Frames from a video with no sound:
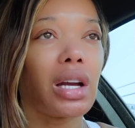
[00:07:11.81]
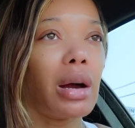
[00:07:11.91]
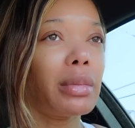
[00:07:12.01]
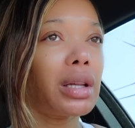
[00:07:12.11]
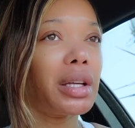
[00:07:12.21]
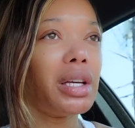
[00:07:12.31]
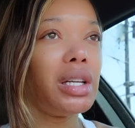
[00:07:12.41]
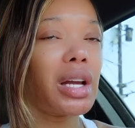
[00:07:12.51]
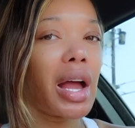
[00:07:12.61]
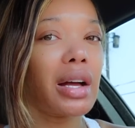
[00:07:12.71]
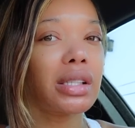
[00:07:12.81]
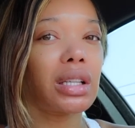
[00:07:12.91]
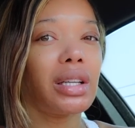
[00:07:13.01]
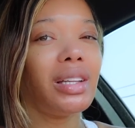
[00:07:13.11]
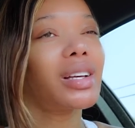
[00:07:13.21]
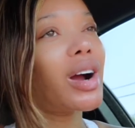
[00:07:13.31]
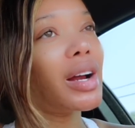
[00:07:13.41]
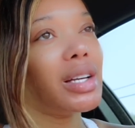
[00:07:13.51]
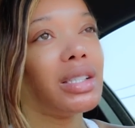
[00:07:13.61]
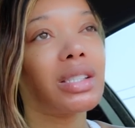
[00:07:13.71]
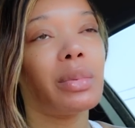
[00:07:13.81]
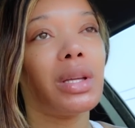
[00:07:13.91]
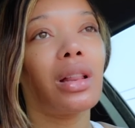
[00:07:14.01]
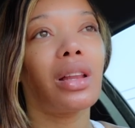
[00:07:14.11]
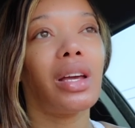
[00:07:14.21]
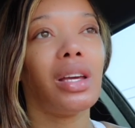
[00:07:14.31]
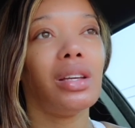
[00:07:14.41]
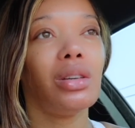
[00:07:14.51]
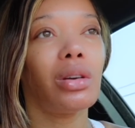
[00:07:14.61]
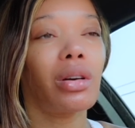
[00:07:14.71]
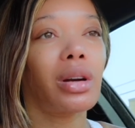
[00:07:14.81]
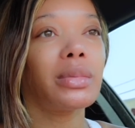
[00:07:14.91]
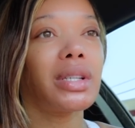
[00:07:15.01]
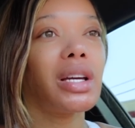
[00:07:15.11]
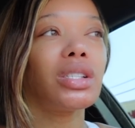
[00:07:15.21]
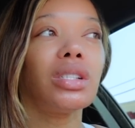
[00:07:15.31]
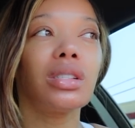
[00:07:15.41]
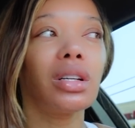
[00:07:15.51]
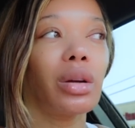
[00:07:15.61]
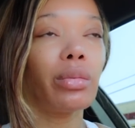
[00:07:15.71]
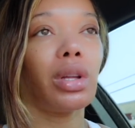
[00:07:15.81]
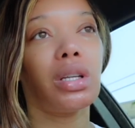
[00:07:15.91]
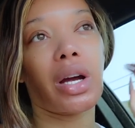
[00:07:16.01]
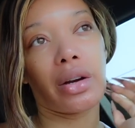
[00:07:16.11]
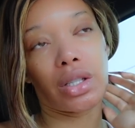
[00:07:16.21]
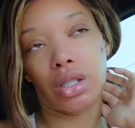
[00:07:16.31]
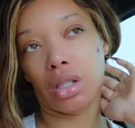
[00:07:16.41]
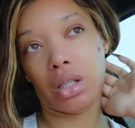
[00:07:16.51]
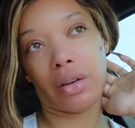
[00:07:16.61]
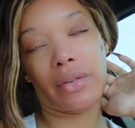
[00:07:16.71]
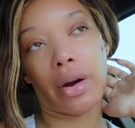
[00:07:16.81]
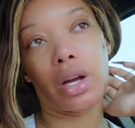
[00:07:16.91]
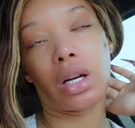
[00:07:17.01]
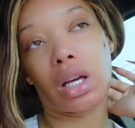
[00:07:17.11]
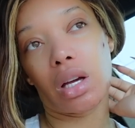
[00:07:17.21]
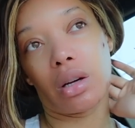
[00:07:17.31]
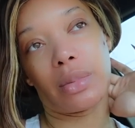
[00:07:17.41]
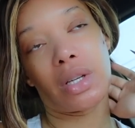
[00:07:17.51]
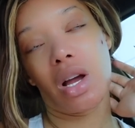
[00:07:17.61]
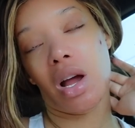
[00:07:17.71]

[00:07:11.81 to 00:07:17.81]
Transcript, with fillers: I'm clean, the house clean, the car needs to be clean. You know what I'm saying? She's looking really dirty. She's looking very unkept.